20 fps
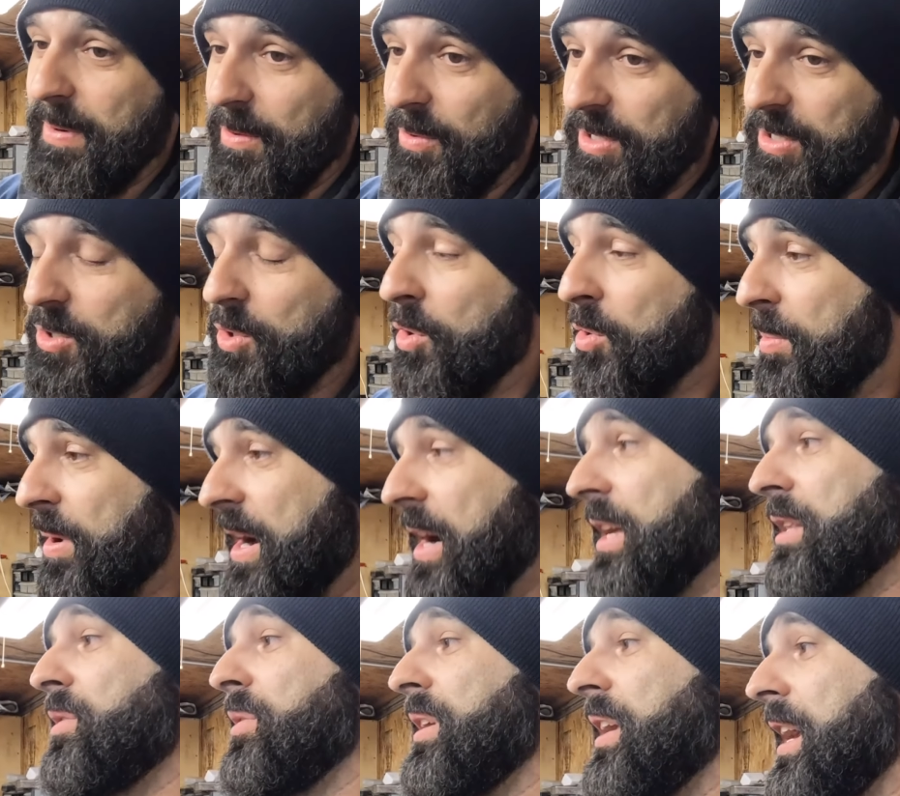I went to
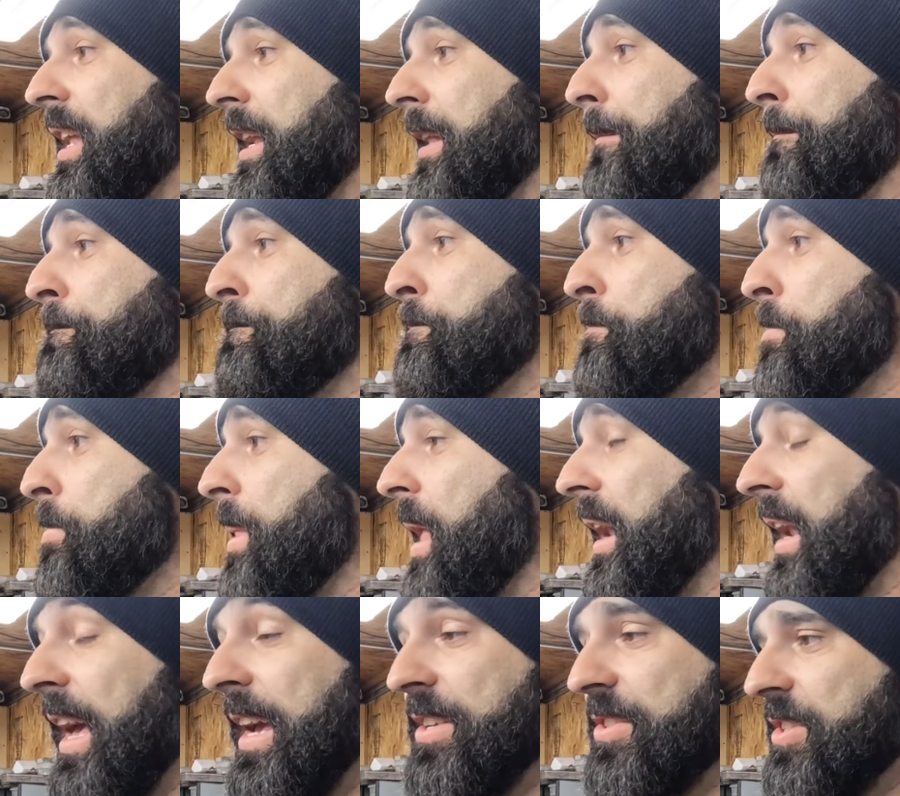Omaha to get it
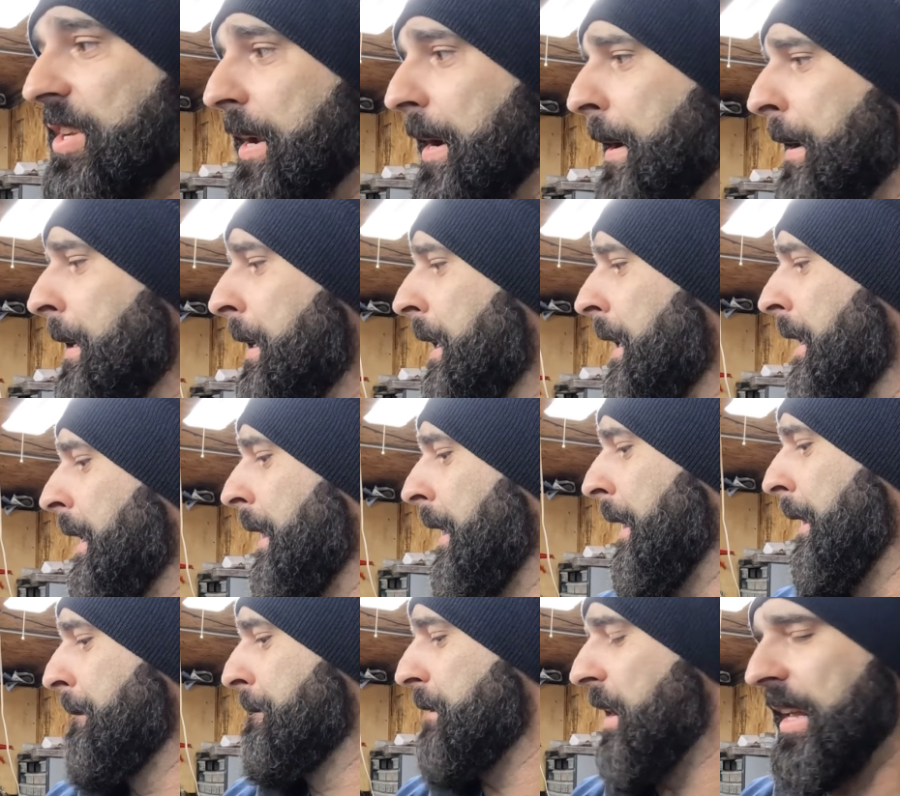last year.
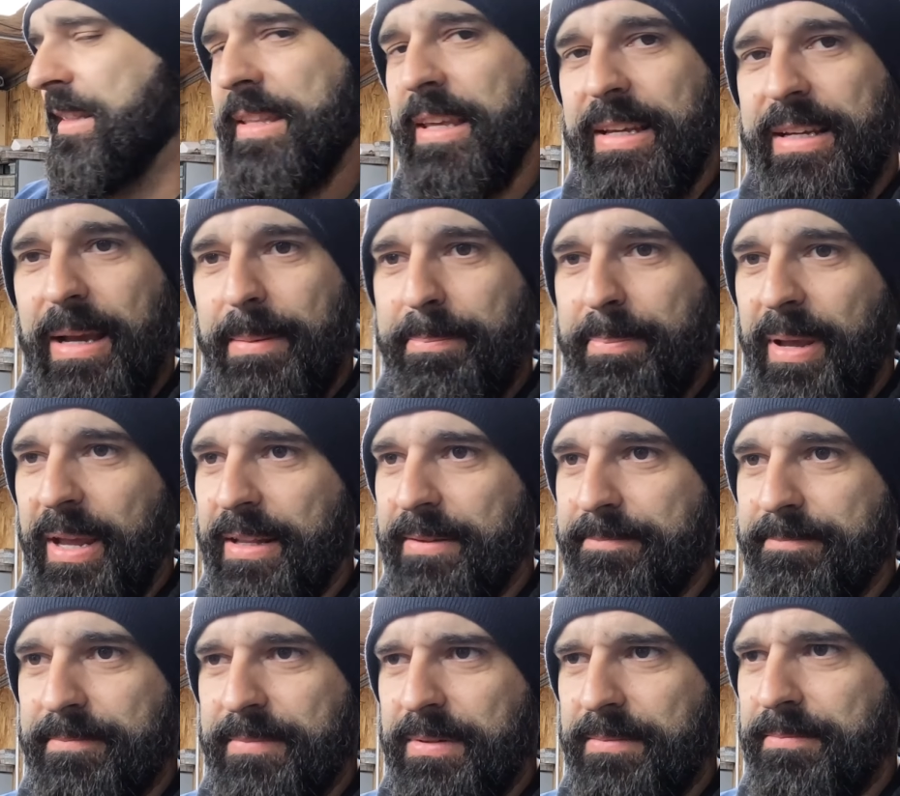I think I
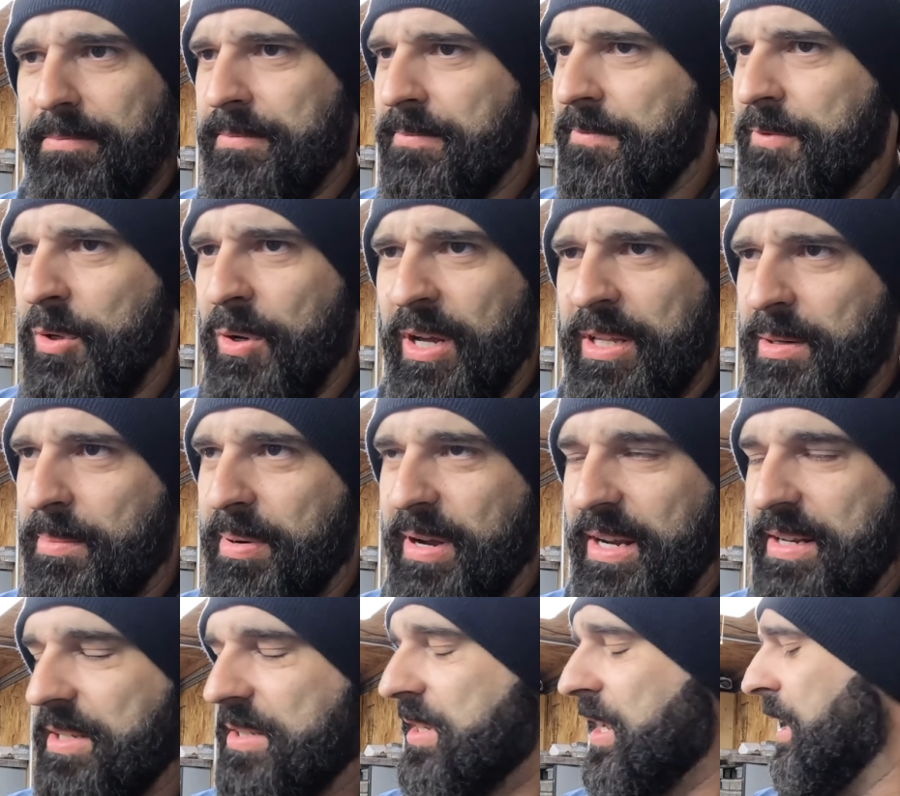paid a few
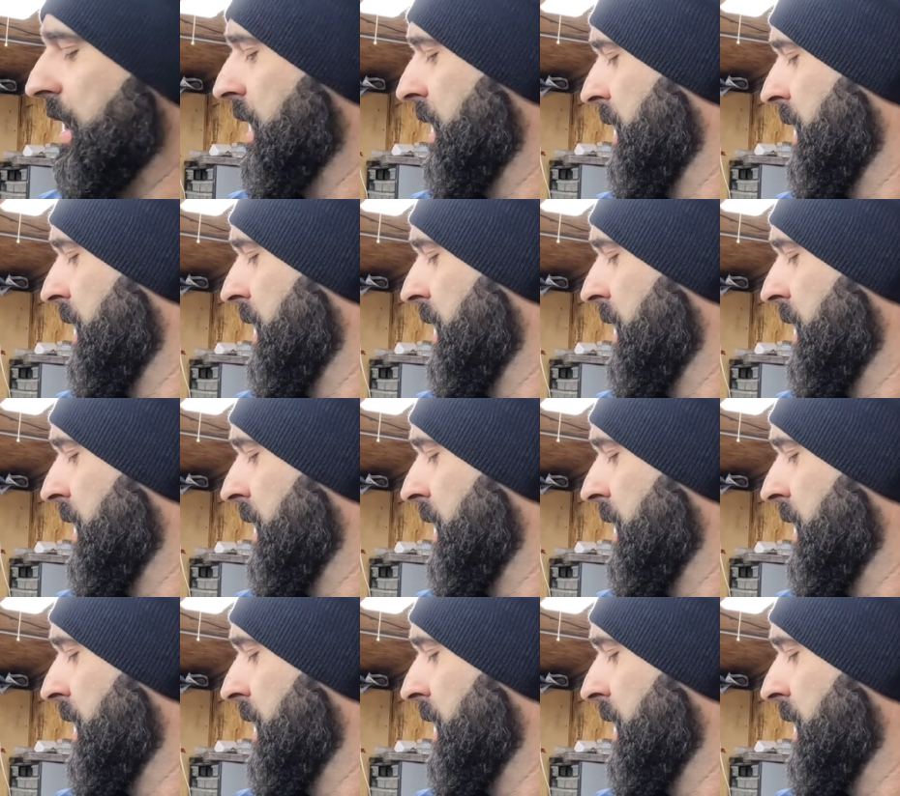$100.